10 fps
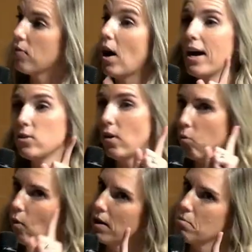I do have
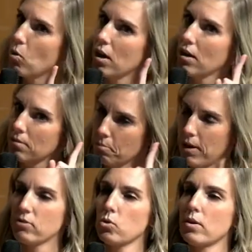one more pair of
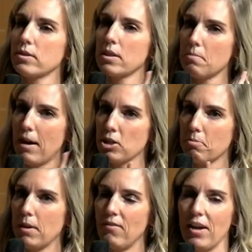shorts in the magic
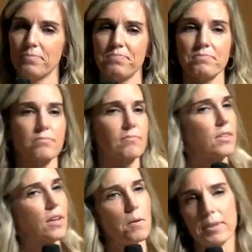minivan.
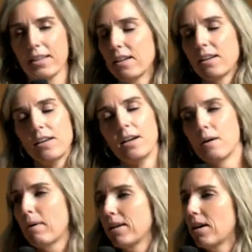But then
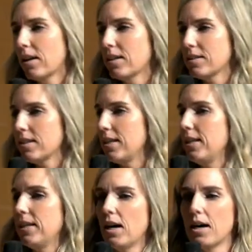my youngest,
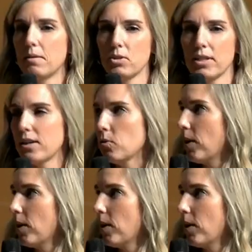he um, just had to wear his